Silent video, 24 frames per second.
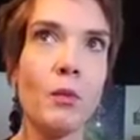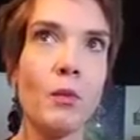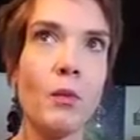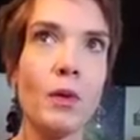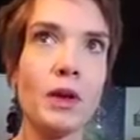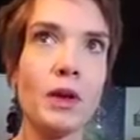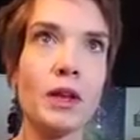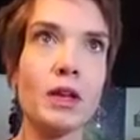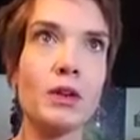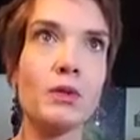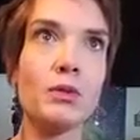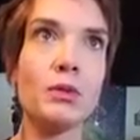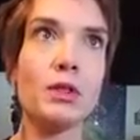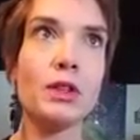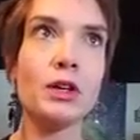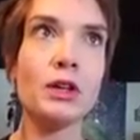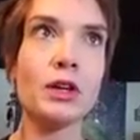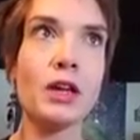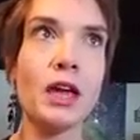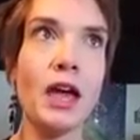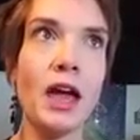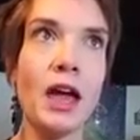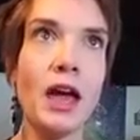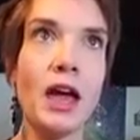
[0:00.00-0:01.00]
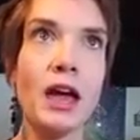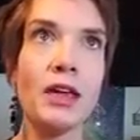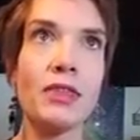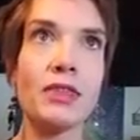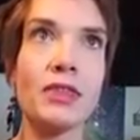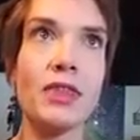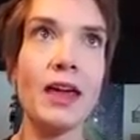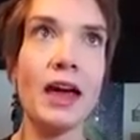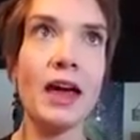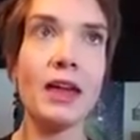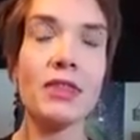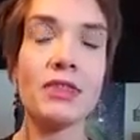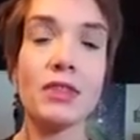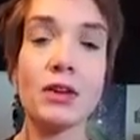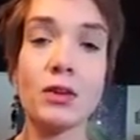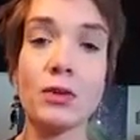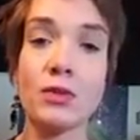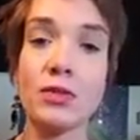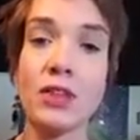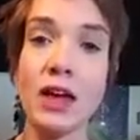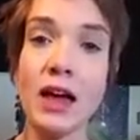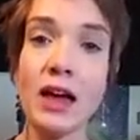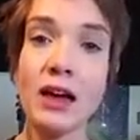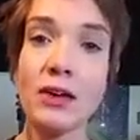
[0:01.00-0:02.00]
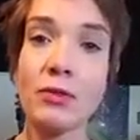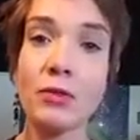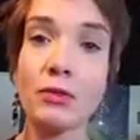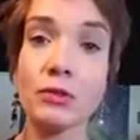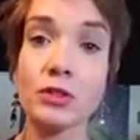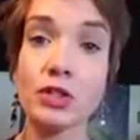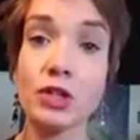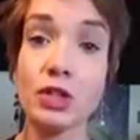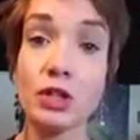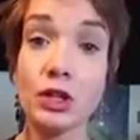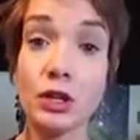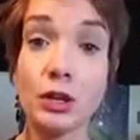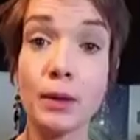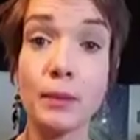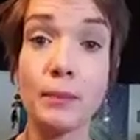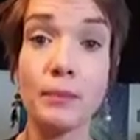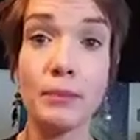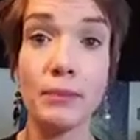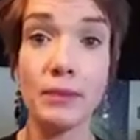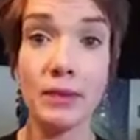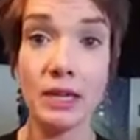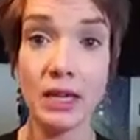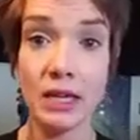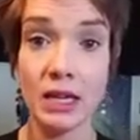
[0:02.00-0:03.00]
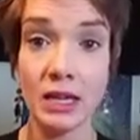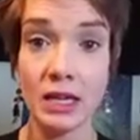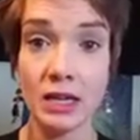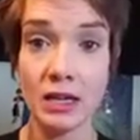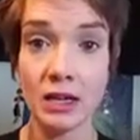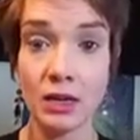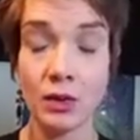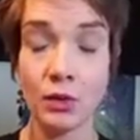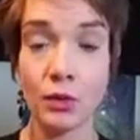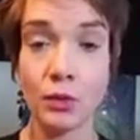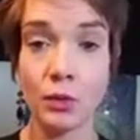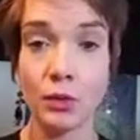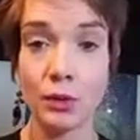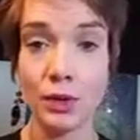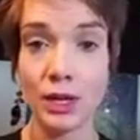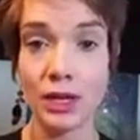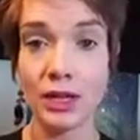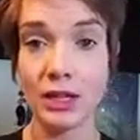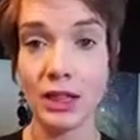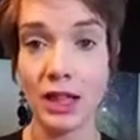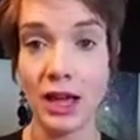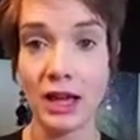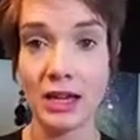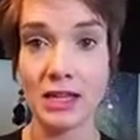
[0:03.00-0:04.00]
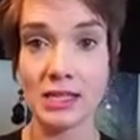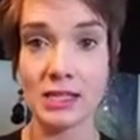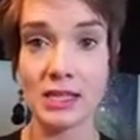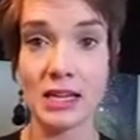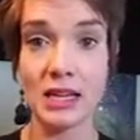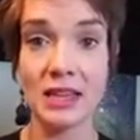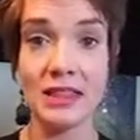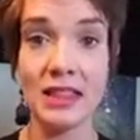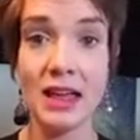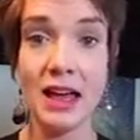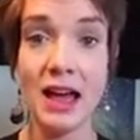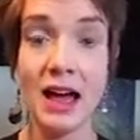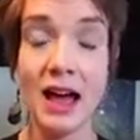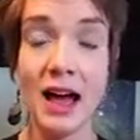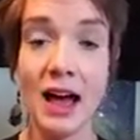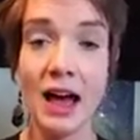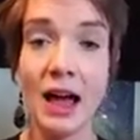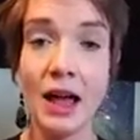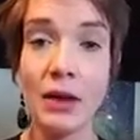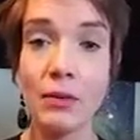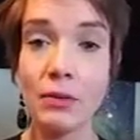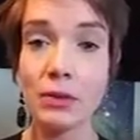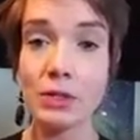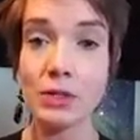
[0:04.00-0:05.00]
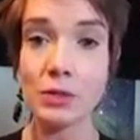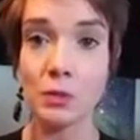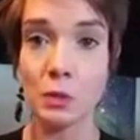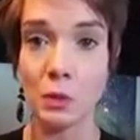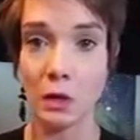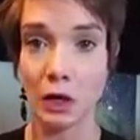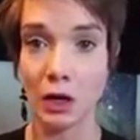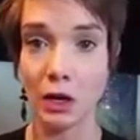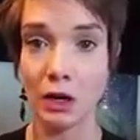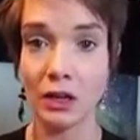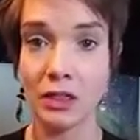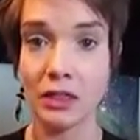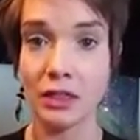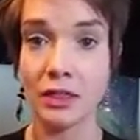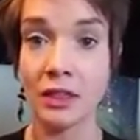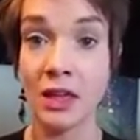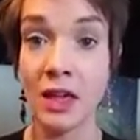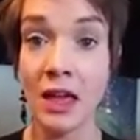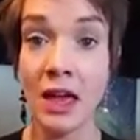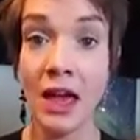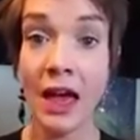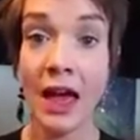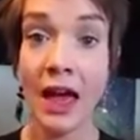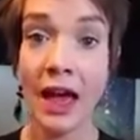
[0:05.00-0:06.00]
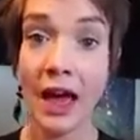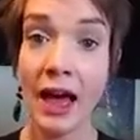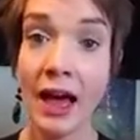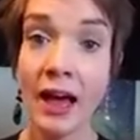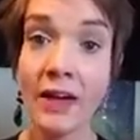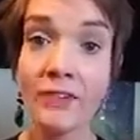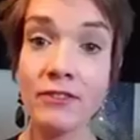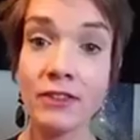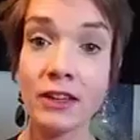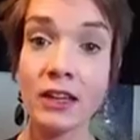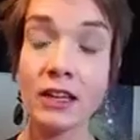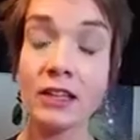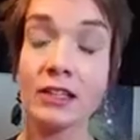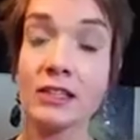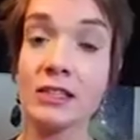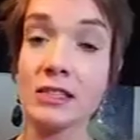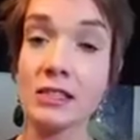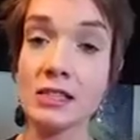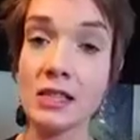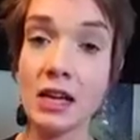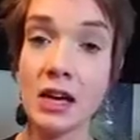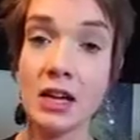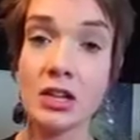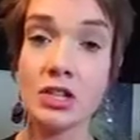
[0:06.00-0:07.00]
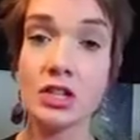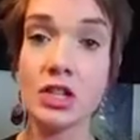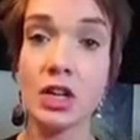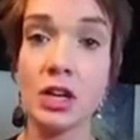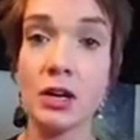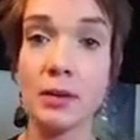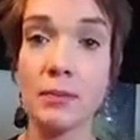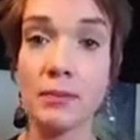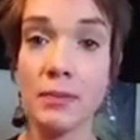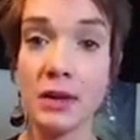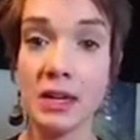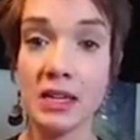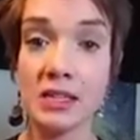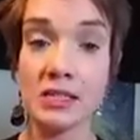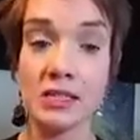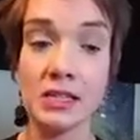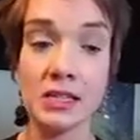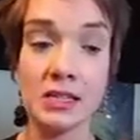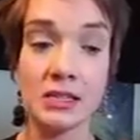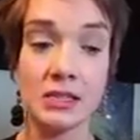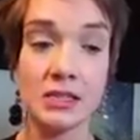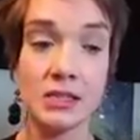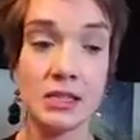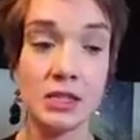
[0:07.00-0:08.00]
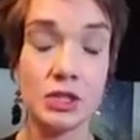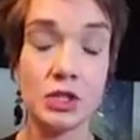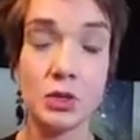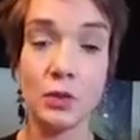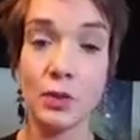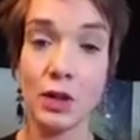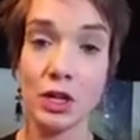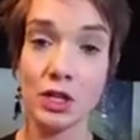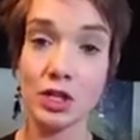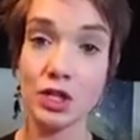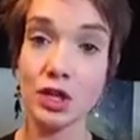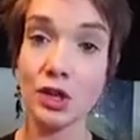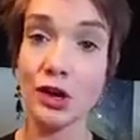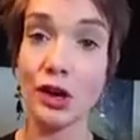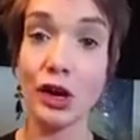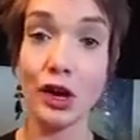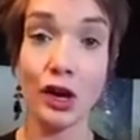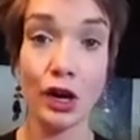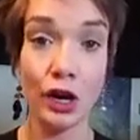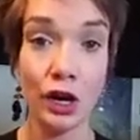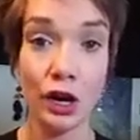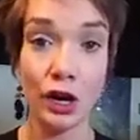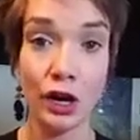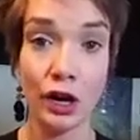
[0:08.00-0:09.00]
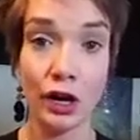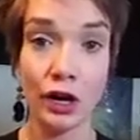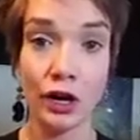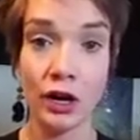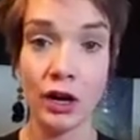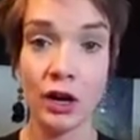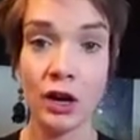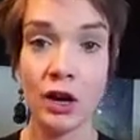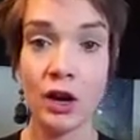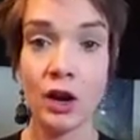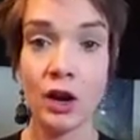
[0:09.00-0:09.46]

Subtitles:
when you look at that, though, that took me realizing that I was worth having such an amazing situation occur.